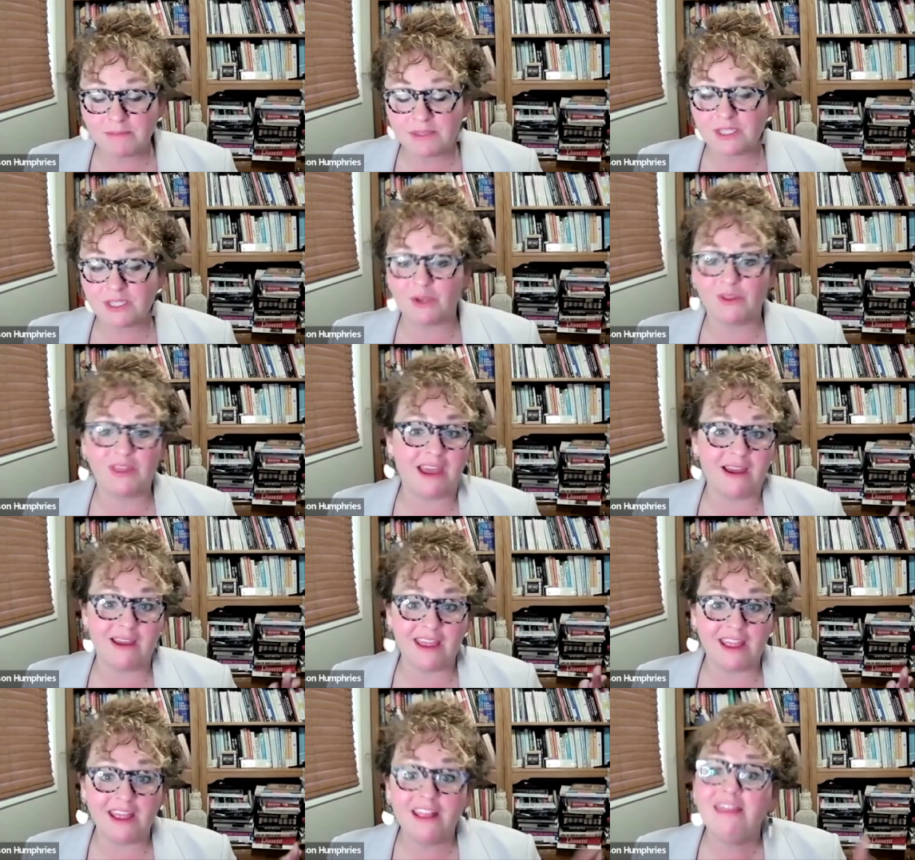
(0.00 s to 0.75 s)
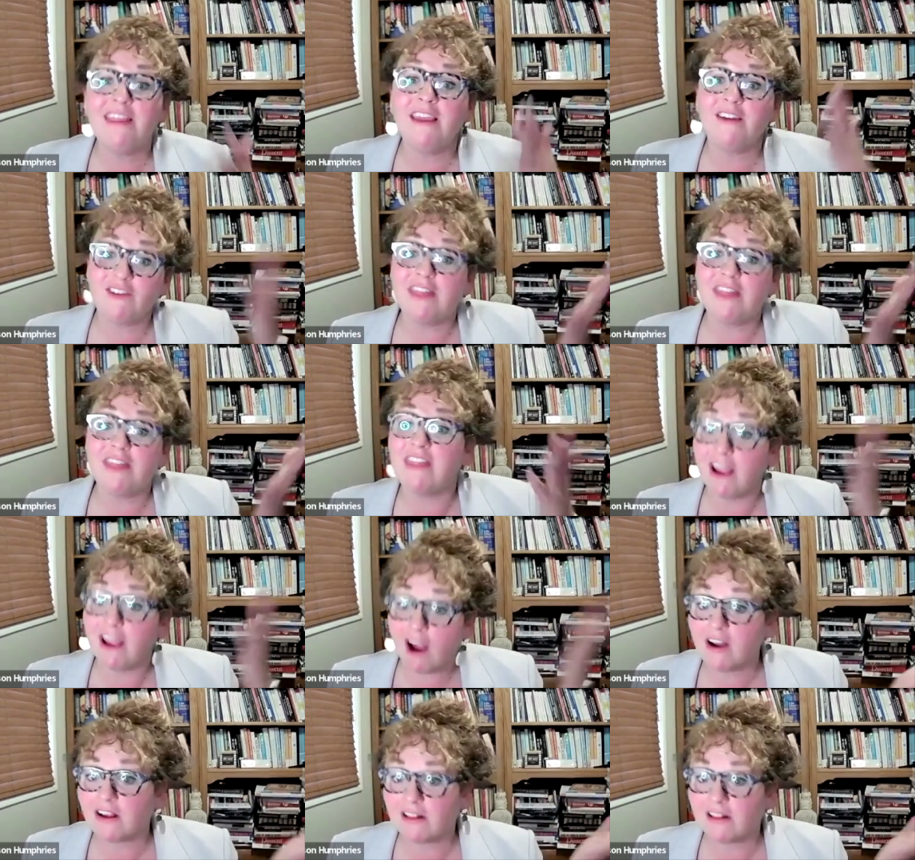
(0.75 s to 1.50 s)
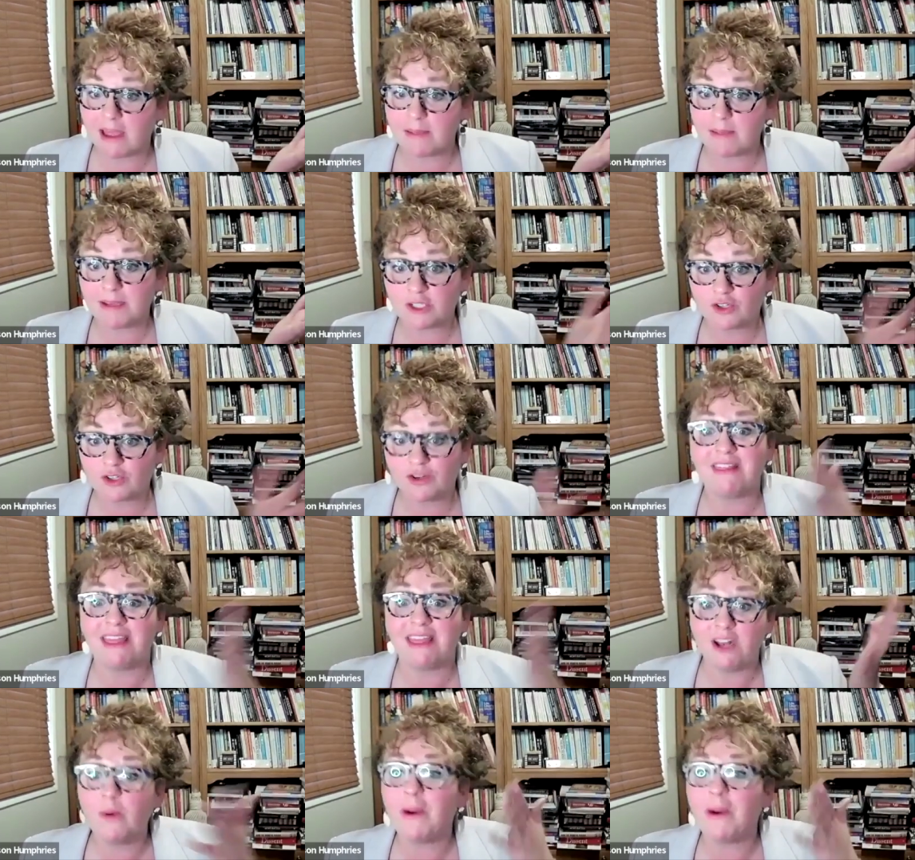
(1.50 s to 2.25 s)
so that in the event they are climbing a tree,
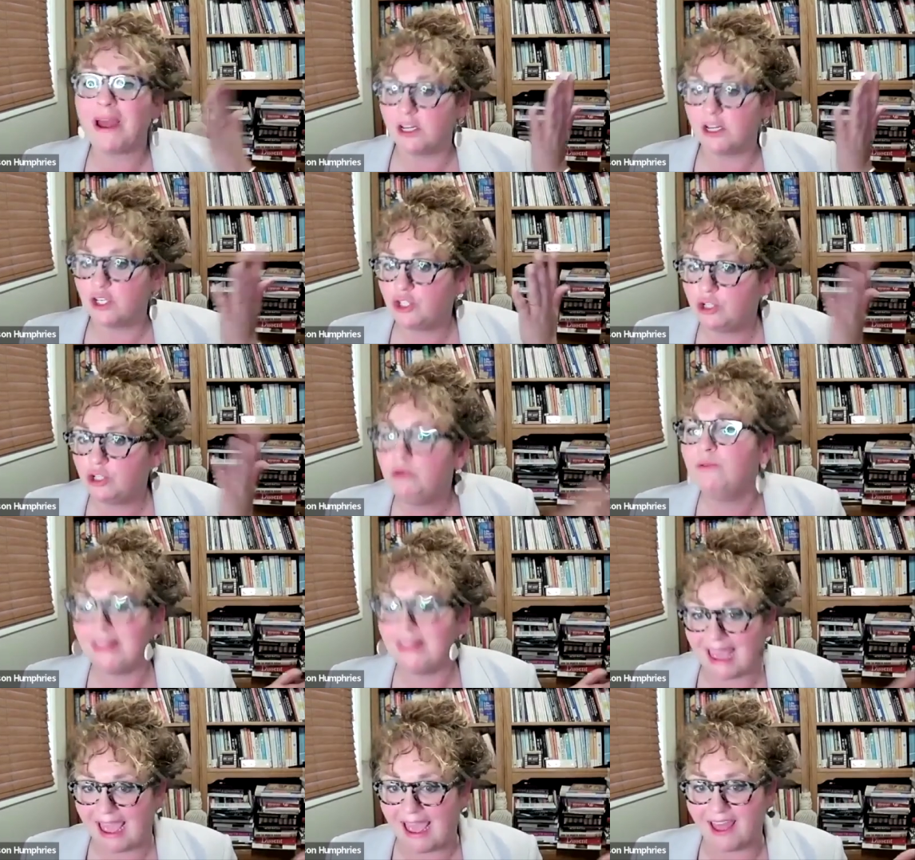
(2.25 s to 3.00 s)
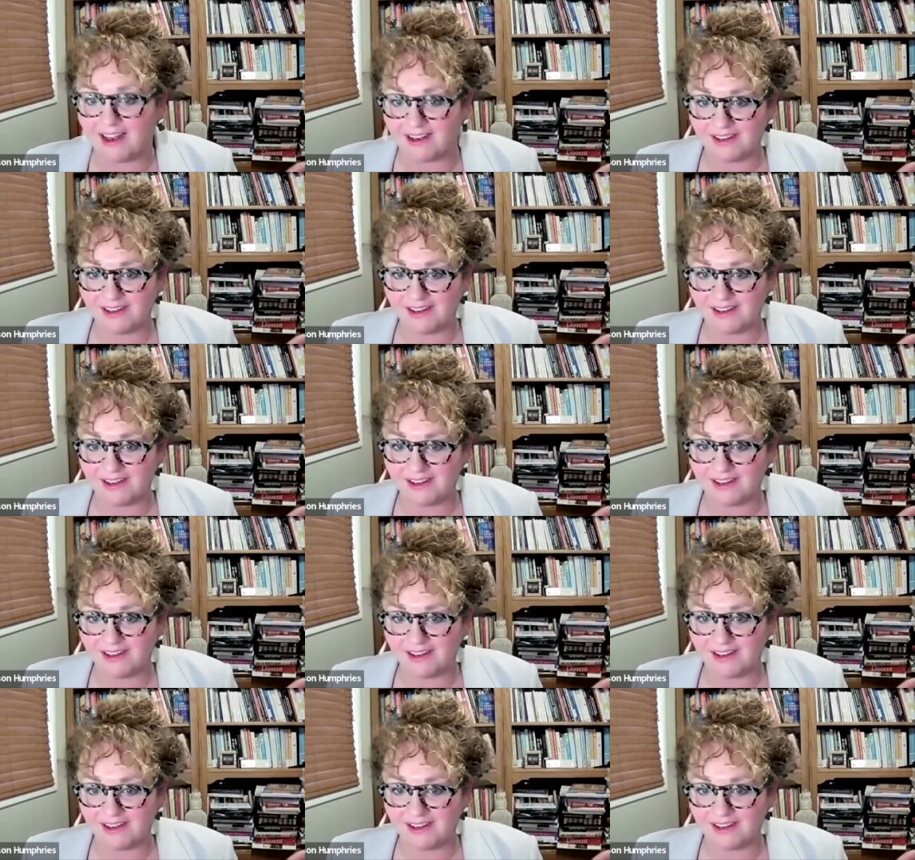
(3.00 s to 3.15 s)
they know how to do that.